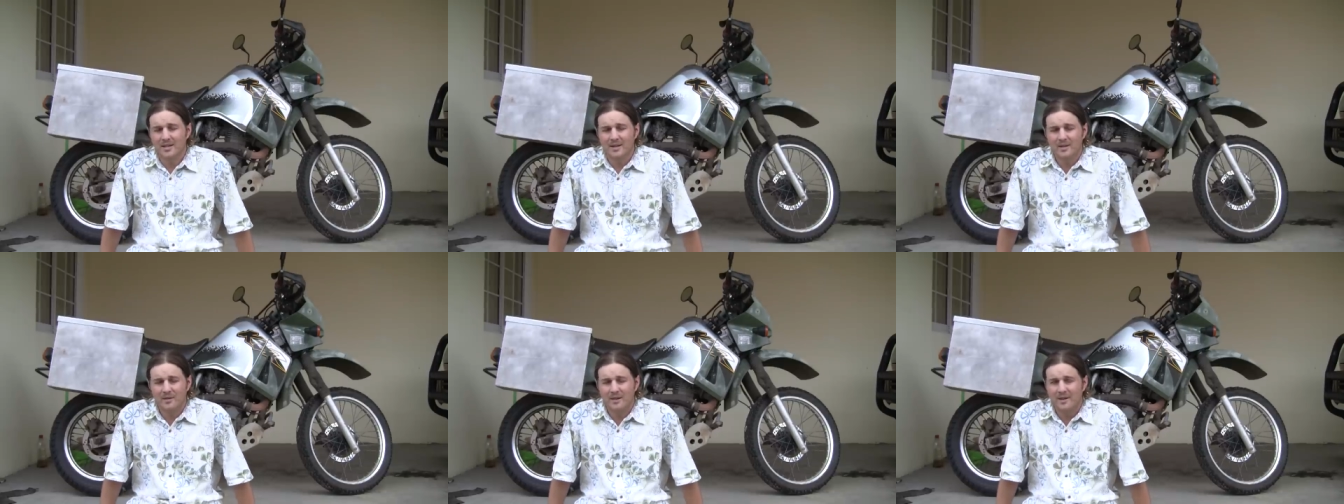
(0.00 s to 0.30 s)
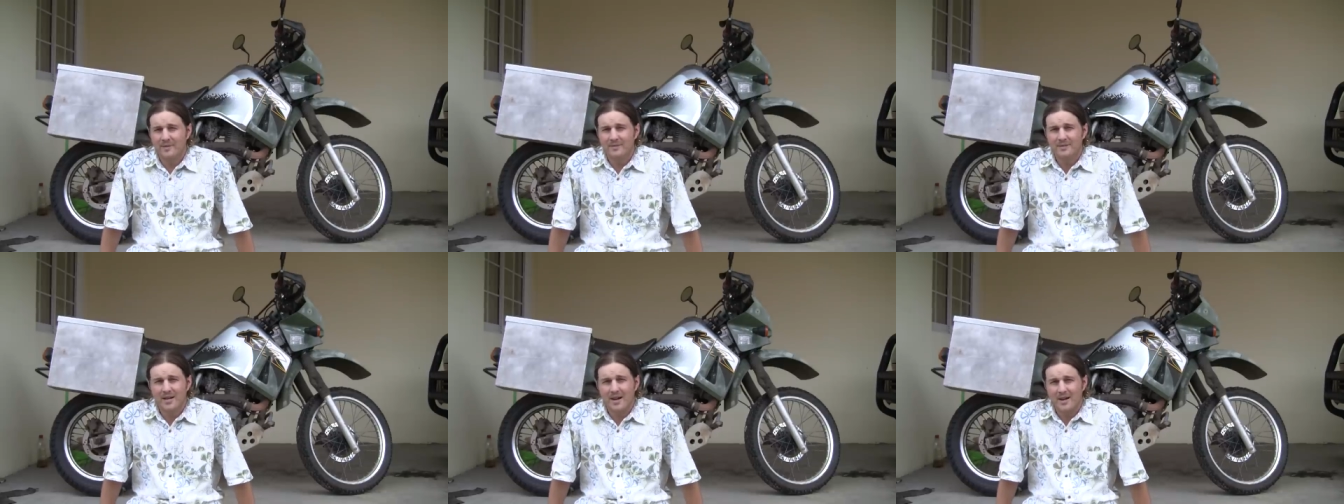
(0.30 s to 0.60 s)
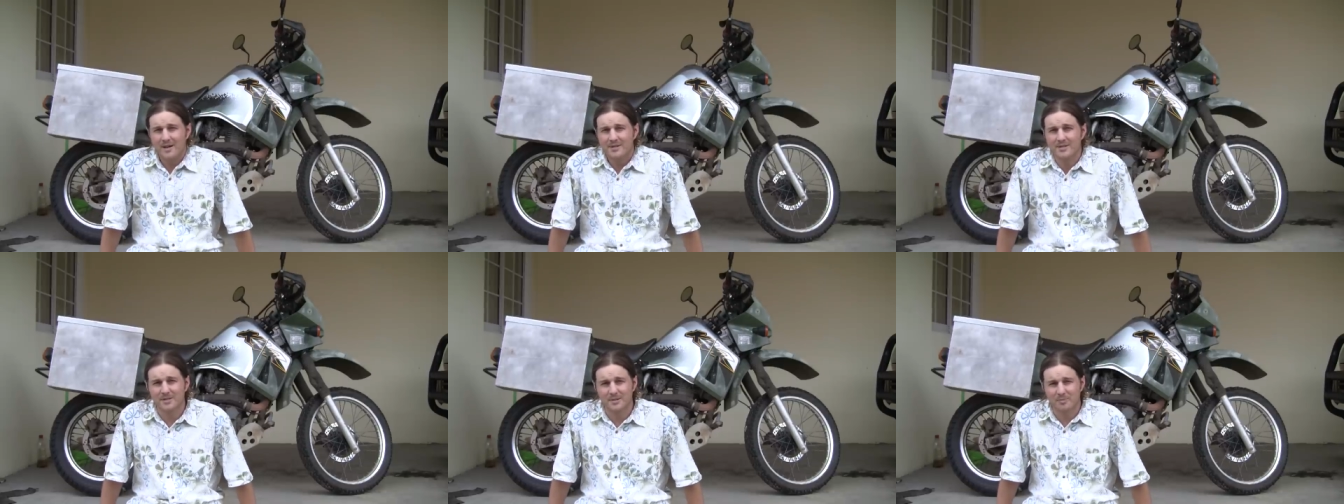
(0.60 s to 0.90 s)
They don't have
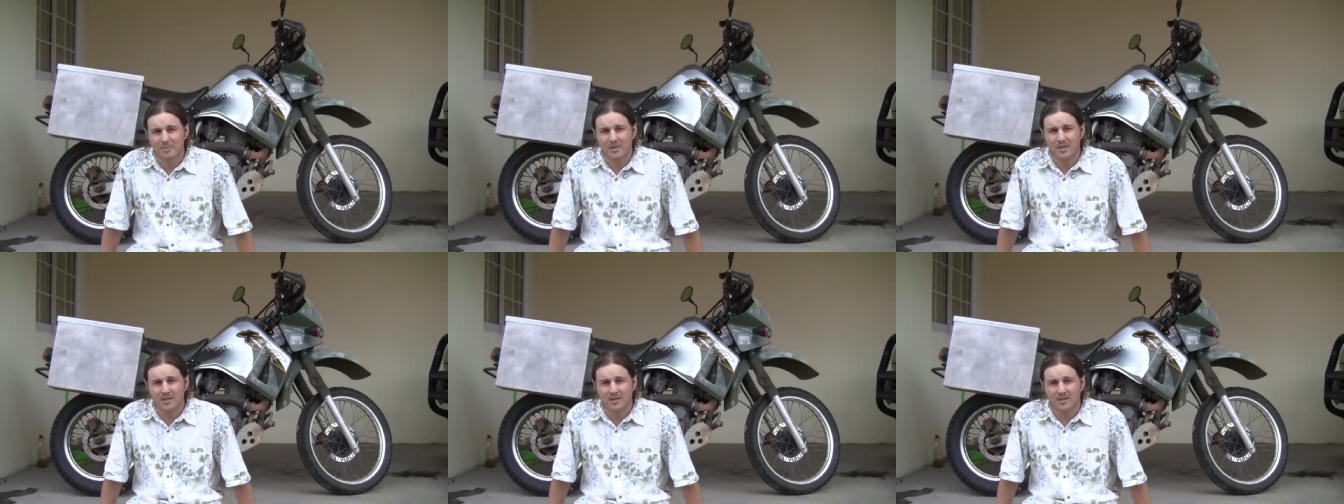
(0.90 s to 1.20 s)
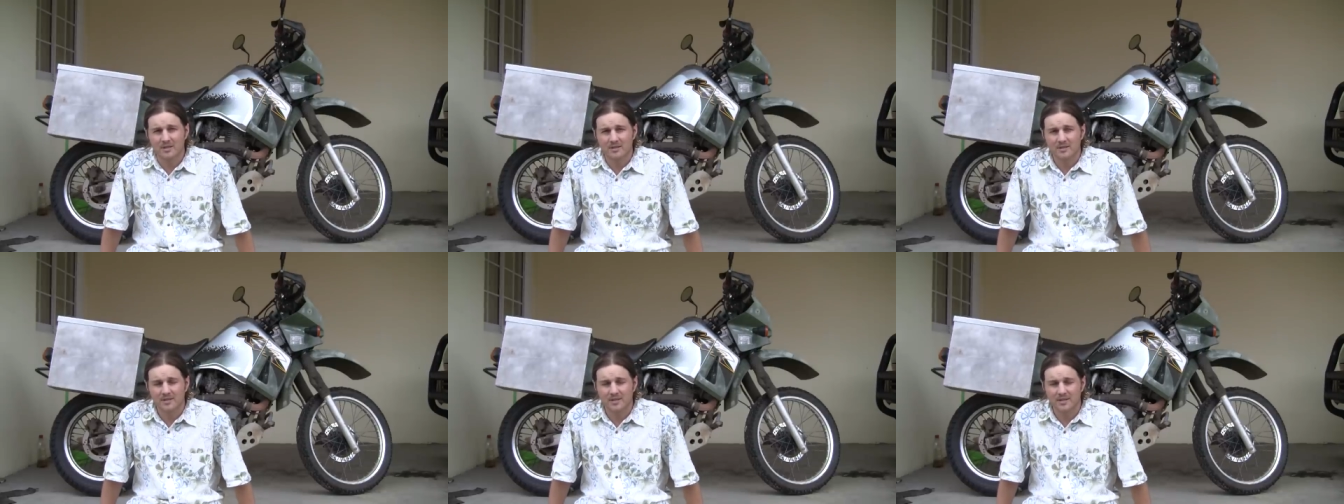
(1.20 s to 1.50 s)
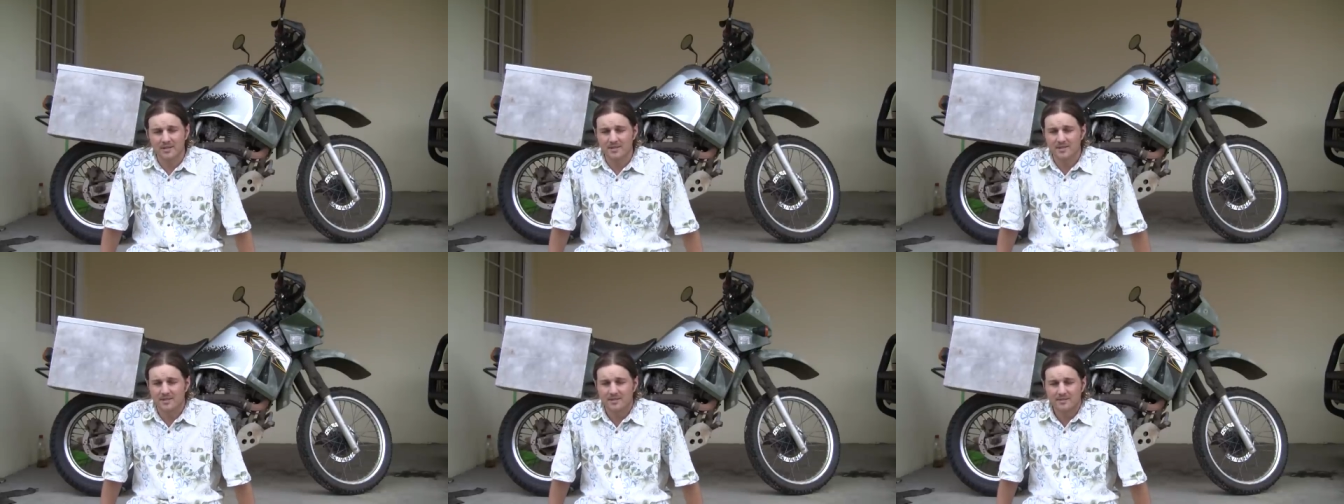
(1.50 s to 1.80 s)
tires this big.
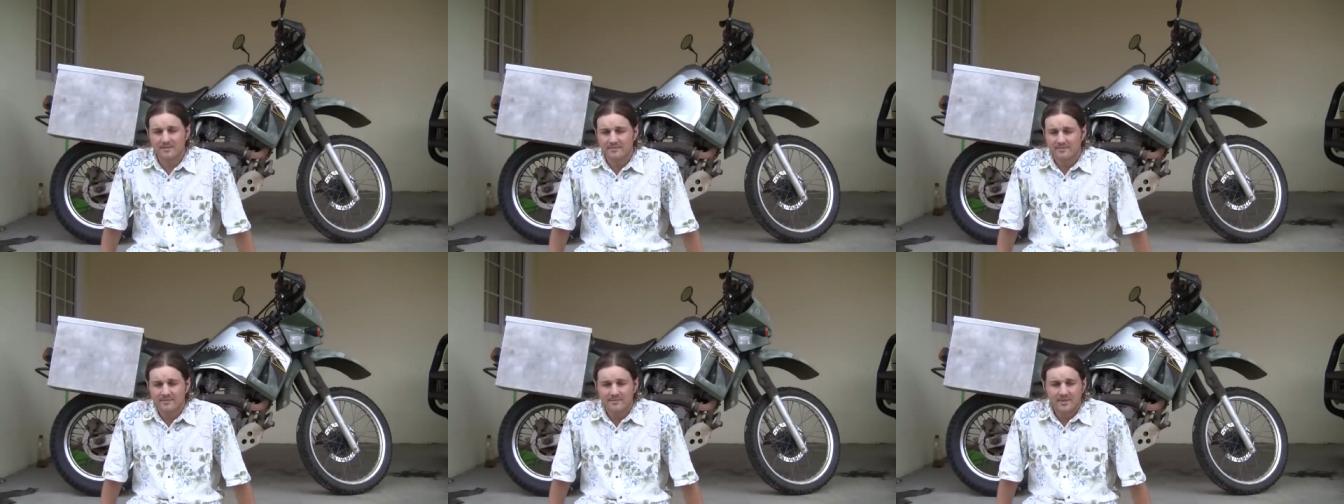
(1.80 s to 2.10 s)
I just,